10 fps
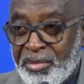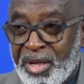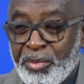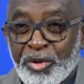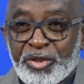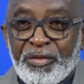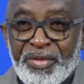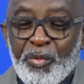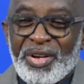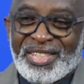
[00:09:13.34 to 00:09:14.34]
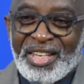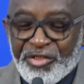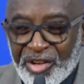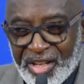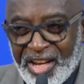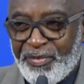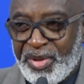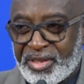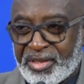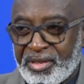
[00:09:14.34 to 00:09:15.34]
and most of them were central
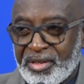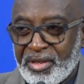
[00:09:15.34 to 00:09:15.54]
governments,